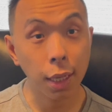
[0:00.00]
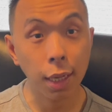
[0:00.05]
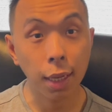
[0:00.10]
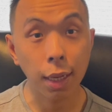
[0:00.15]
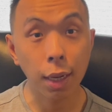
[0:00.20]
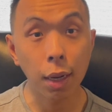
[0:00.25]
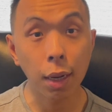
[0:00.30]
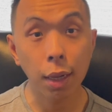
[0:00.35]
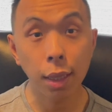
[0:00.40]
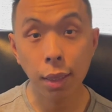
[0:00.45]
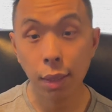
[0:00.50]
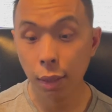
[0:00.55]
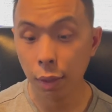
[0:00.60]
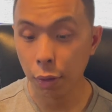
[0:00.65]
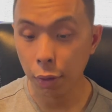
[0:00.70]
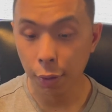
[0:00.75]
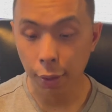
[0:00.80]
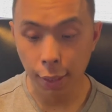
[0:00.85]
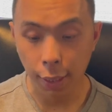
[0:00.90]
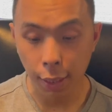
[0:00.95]
I got, you
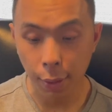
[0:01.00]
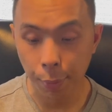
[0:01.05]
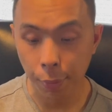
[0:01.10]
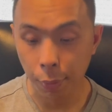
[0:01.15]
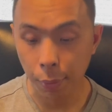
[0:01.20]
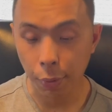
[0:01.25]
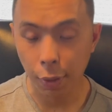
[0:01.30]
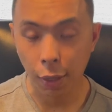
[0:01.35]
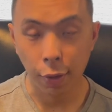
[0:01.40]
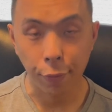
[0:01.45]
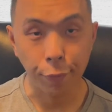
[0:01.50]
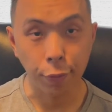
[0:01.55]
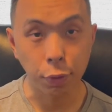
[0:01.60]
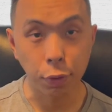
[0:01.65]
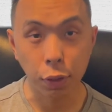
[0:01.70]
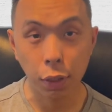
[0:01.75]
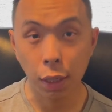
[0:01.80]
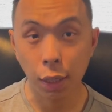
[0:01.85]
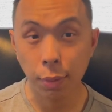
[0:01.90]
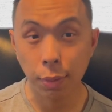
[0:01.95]
know, I kept applying for
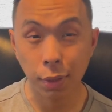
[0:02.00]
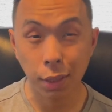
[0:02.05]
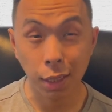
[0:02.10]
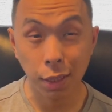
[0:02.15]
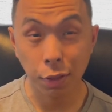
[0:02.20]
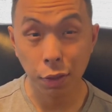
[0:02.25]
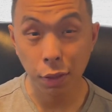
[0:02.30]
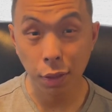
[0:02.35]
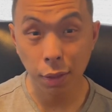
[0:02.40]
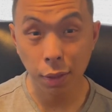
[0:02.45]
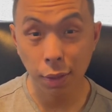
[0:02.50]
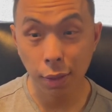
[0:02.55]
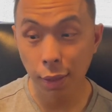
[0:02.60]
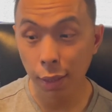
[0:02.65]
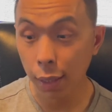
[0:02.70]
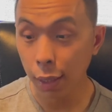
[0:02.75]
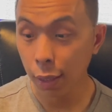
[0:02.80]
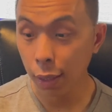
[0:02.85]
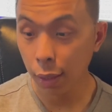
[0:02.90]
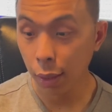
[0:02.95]
jobs and I just couldn't
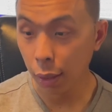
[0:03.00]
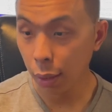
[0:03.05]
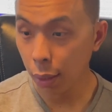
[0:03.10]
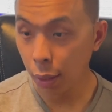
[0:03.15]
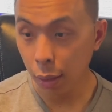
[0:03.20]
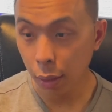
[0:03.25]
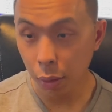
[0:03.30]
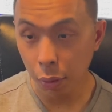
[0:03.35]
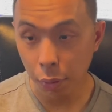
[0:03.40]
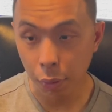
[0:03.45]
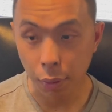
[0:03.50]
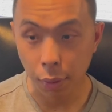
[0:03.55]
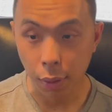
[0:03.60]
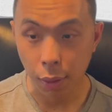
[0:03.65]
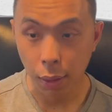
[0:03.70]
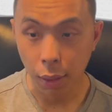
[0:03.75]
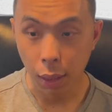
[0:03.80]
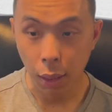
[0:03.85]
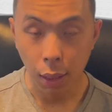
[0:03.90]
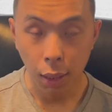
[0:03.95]
get anything going.
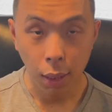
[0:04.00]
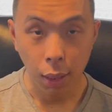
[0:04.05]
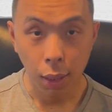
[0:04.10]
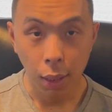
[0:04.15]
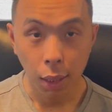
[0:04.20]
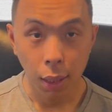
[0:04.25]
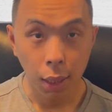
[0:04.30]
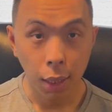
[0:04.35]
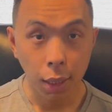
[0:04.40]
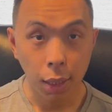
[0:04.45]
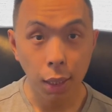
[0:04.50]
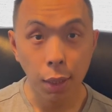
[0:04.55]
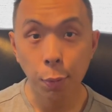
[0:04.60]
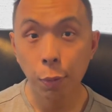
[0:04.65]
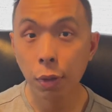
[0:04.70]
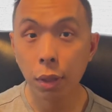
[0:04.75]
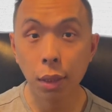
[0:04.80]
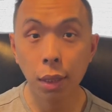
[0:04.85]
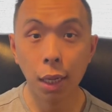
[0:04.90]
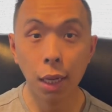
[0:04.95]
And then
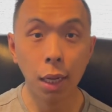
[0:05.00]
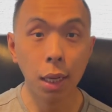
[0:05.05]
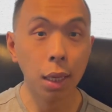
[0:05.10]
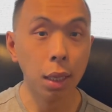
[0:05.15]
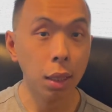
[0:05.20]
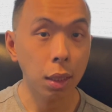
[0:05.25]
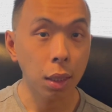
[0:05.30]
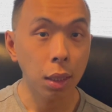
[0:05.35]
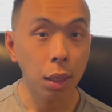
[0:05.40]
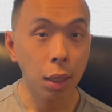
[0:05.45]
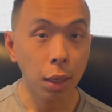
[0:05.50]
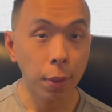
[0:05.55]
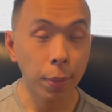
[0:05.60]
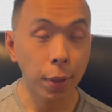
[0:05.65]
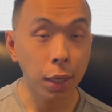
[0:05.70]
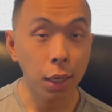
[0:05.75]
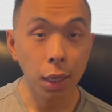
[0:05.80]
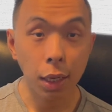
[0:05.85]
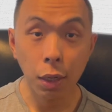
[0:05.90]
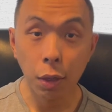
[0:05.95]
one day,
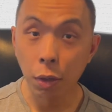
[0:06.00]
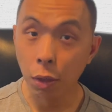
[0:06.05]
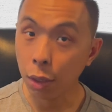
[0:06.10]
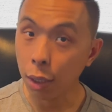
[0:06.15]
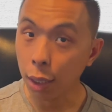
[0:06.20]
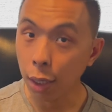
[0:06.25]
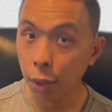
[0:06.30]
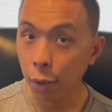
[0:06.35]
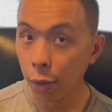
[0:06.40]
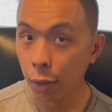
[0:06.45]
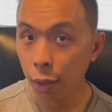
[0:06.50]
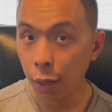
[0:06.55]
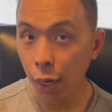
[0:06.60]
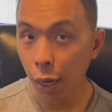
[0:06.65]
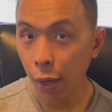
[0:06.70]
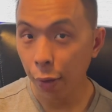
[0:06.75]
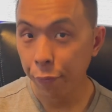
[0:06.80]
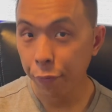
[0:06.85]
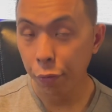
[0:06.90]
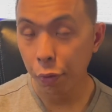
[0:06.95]
about a year later,
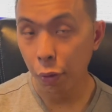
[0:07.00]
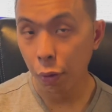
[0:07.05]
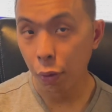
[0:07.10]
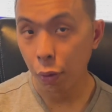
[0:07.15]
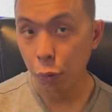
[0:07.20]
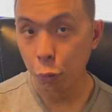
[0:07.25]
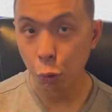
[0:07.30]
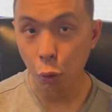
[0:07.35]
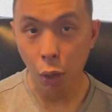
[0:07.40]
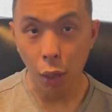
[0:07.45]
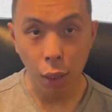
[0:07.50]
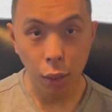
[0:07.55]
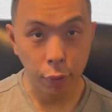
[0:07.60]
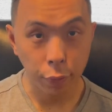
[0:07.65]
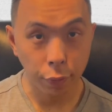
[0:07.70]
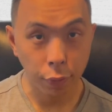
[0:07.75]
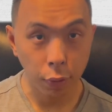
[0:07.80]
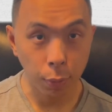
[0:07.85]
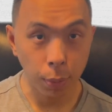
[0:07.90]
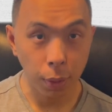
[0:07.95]
after trying
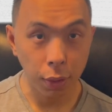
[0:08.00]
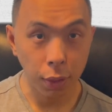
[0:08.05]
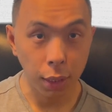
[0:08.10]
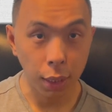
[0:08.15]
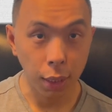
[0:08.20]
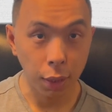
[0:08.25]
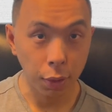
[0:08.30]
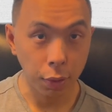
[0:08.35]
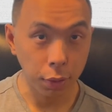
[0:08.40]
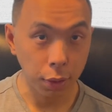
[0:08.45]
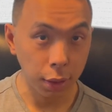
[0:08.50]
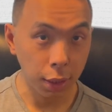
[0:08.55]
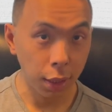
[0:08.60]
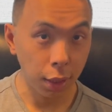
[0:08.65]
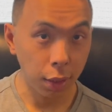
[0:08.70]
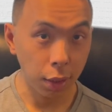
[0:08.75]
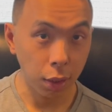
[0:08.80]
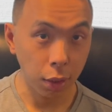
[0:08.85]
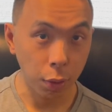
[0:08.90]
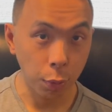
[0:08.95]
for about a year to
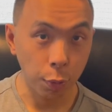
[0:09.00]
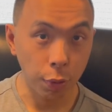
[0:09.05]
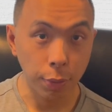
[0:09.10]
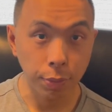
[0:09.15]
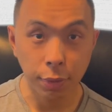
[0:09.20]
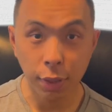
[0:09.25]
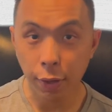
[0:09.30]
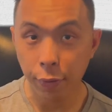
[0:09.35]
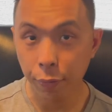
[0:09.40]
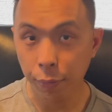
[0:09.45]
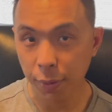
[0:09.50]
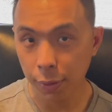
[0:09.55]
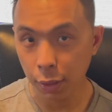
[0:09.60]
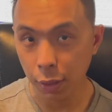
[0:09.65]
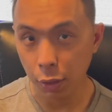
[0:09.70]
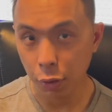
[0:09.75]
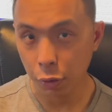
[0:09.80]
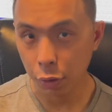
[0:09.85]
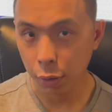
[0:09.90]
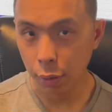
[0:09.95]
get a web dev
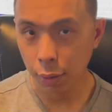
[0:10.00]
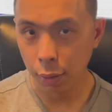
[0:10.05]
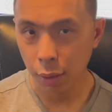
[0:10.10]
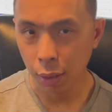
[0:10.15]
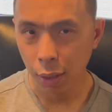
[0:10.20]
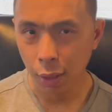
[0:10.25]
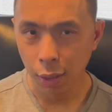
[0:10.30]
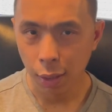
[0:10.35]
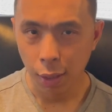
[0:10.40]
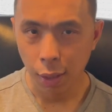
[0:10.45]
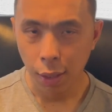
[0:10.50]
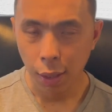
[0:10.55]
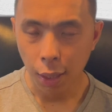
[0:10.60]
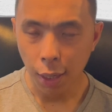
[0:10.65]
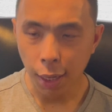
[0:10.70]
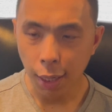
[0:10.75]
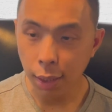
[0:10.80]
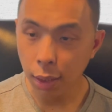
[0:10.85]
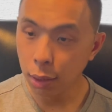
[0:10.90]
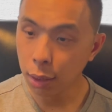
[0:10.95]
position,
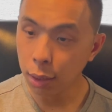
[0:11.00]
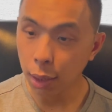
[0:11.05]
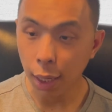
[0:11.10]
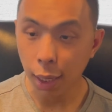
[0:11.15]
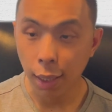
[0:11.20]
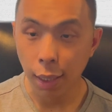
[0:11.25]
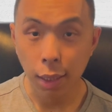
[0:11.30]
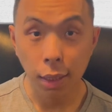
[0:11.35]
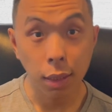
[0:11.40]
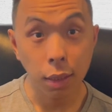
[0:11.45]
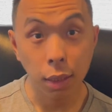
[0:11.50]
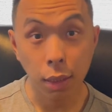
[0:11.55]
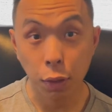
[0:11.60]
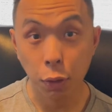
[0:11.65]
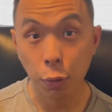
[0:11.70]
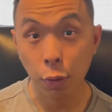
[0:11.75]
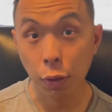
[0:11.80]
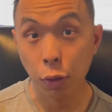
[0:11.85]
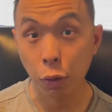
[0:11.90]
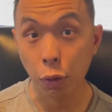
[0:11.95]
I decided to
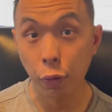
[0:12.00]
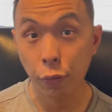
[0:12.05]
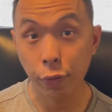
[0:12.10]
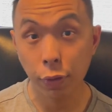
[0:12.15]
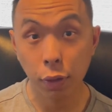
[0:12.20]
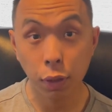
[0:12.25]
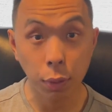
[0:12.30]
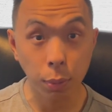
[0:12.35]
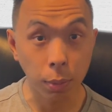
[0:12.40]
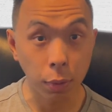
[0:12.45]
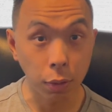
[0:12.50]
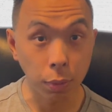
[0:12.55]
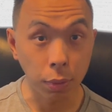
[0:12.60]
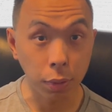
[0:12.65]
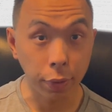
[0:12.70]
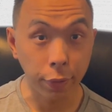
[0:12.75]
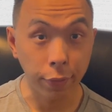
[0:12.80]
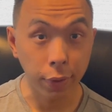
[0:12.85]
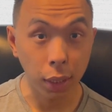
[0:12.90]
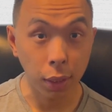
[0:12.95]
switch over to mobile
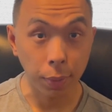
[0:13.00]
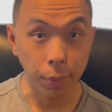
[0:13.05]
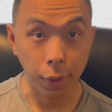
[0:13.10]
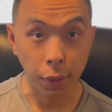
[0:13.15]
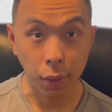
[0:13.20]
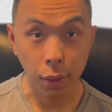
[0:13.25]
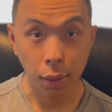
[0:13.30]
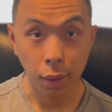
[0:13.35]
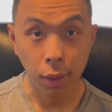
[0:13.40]
development.